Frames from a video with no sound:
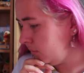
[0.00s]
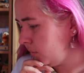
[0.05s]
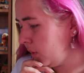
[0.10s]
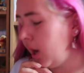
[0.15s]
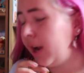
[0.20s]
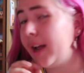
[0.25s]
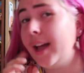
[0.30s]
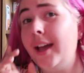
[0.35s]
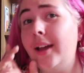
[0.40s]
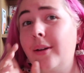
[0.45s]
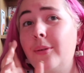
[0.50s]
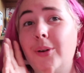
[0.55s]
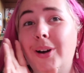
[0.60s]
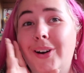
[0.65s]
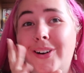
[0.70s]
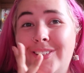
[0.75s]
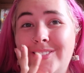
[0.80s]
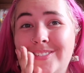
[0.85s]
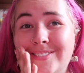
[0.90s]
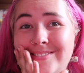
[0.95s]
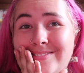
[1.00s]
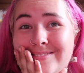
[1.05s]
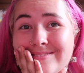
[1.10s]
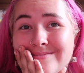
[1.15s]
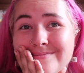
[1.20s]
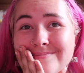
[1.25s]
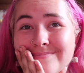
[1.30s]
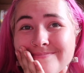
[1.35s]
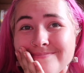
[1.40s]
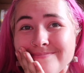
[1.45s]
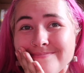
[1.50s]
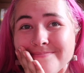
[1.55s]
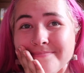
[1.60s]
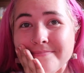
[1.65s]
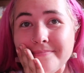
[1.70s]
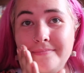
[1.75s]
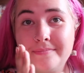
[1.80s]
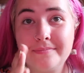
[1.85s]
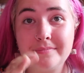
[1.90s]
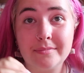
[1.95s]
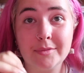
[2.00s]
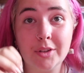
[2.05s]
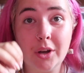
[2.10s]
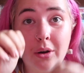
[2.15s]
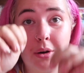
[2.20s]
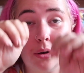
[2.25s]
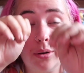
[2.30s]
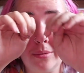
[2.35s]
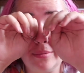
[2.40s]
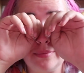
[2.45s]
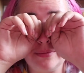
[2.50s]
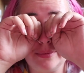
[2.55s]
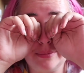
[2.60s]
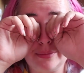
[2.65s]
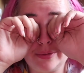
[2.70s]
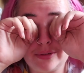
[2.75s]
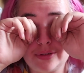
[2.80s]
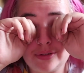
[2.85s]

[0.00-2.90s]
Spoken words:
Okay, well, oh, I'm